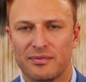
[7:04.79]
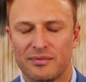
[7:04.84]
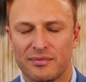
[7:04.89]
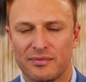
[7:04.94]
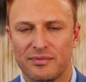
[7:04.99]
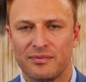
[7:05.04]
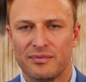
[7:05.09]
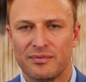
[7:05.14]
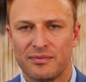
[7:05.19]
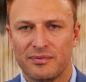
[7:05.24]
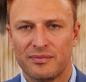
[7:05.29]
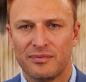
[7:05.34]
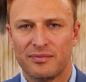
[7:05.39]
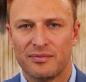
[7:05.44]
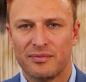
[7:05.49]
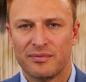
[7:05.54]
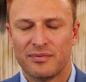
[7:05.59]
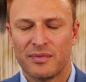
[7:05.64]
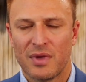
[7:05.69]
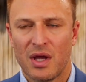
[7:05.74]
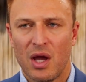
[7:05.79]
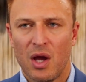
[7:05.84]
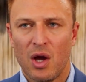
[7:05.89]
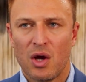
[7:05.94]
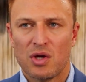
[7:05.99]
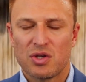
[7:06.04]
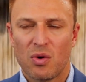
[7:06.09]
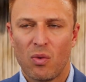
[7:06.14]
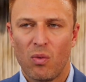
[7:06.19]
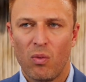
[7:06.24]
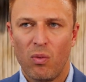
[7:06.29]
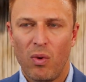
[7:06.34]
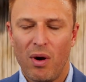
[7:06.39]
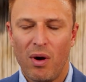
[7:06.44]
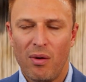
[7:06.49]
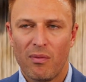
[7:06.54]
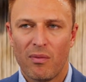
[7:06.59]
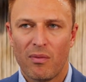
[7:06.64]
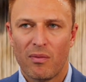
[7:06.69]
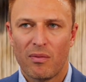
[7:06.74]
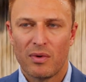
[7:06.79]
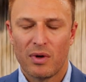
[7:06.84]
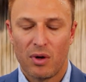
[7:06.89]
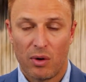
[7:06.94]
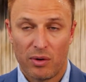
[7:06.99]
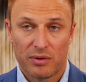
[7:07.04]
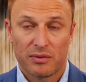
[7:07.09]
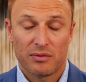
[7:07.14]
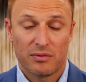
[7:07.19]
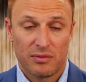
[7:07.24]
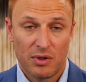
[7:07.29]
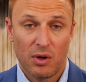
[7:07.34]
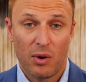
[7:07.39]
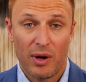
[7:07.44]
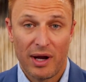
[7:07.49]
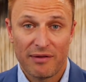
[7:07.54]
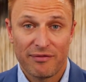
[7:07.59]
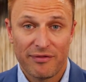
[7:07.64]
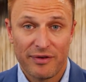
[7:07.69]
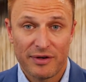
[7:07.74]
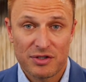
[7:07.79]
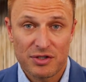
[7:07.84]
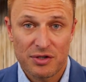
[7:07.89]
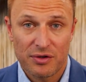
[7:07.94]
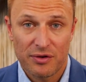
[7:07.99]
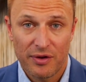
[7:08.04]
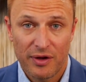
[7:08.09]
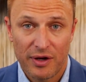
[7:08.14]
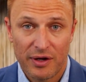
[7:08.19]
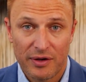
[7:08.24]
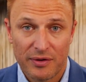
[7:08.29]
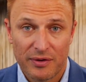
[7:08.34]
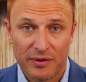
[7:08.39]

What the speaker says: Hmm. So what, or go ahead, finish your thought.